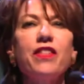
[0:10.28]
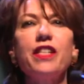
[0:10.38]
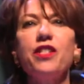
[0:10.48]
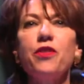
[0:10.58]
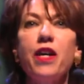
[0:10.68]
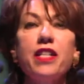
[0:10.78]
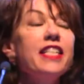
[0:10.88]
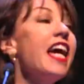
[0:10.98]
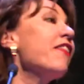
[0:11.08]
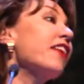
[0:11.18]
literati
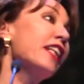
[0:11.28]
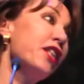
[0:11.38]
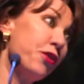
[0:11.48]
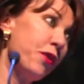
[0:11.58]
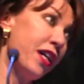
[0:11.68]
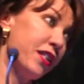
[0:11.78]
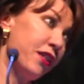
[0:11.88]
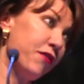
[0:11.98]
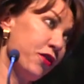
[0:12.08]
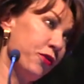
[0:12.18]
and the clitorati,
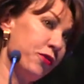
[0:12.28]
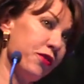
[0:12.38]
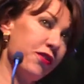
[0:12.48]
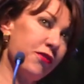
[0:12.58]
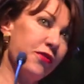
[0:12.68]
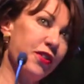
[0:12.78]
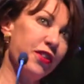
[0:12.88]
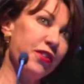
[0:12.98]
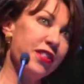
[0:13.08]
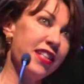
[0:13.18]
of course. All the
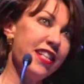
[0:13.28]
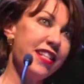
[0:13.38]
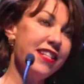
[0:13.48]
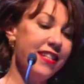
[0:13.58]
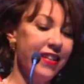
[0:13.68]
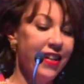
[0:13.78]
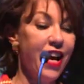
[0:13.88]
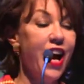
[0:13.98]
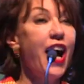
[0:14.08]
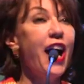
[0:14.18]
girls are here.
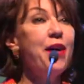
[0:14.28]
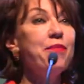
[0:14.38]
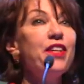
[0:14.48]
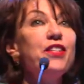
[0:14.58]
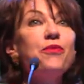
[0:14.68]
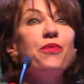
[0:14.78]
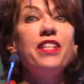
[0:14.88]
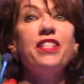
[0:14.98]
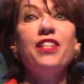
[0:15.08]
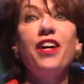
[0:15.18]
I'm going to read
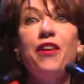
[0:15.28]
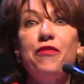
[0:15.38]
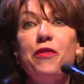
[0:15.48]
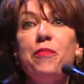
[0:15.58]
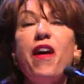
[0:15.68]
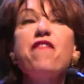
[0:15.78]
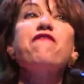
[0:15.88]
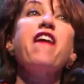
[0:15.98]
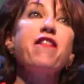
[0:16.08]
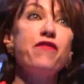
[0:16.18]
tonight from my
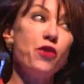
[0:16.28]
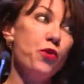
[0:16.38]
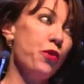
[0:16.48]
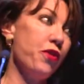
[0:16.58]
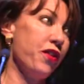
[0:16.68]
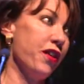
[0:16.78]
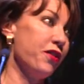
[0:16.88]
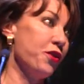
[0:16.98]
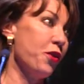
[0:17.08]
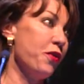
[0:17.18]
favourite author,
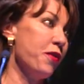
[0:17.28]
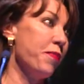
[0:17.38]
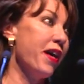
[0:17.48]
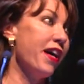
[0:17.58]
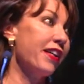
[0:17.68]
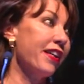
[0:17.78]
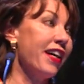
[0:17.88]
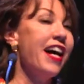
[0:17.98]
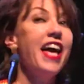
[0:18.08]
Dorothy Parker.